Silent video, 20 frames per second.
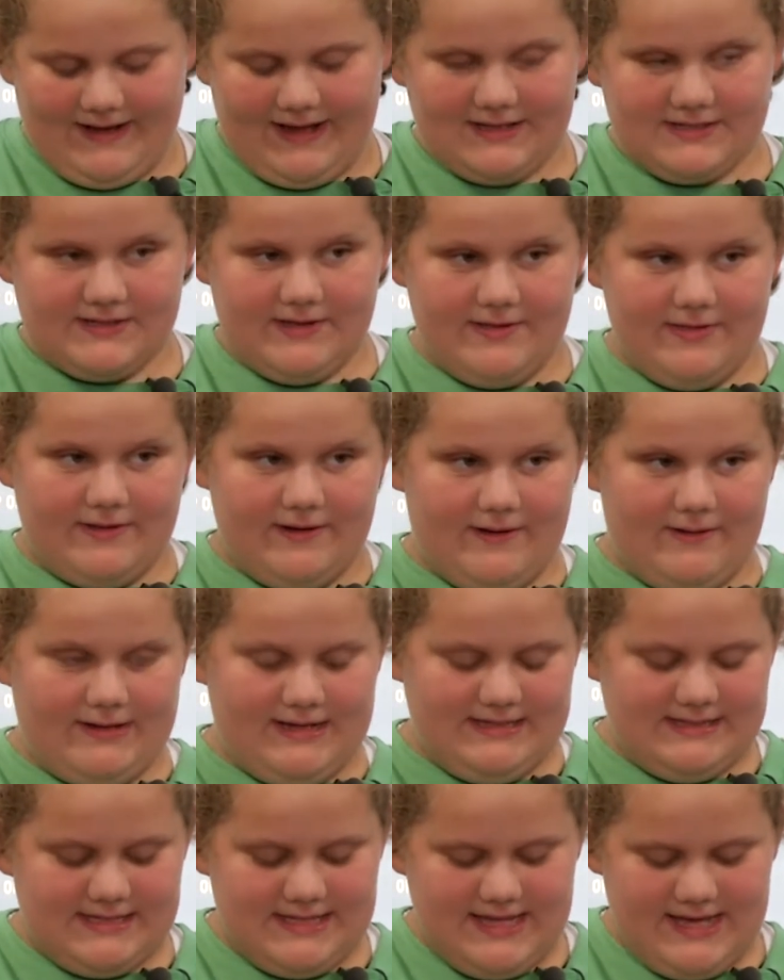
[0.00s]
also thrown
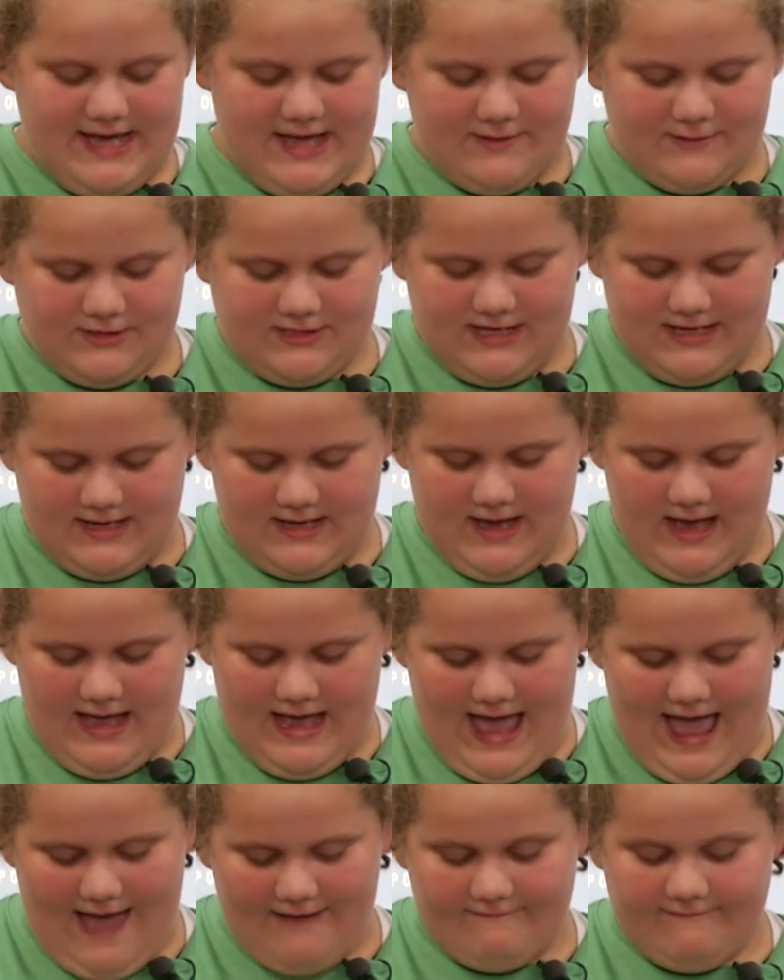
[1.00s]
into the ocean
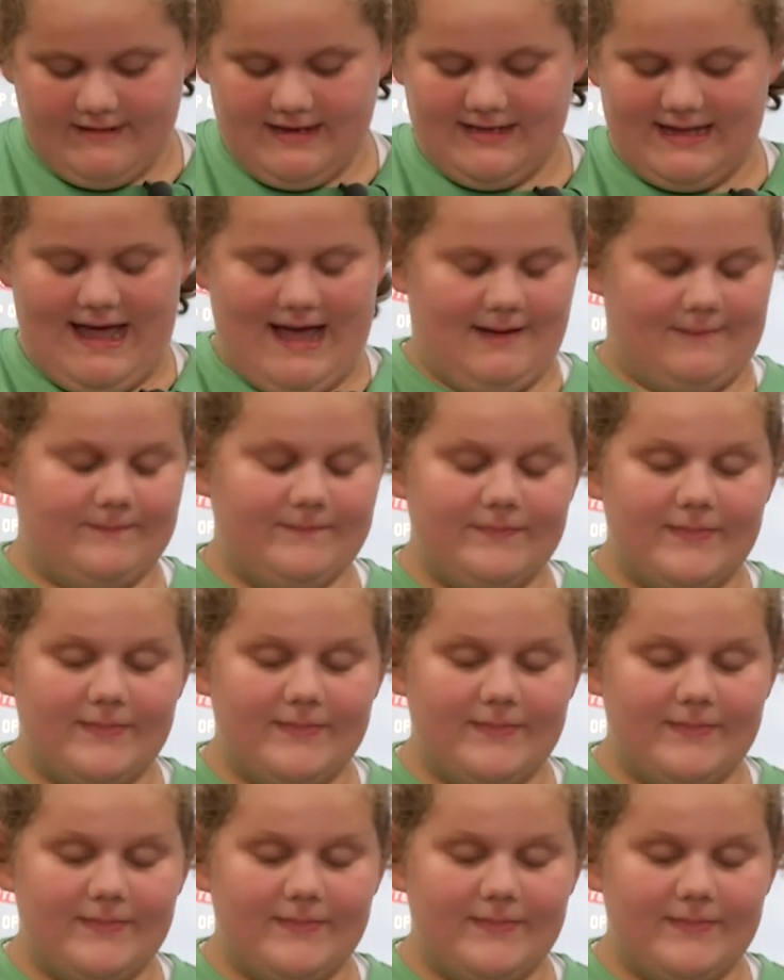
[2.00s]
every day.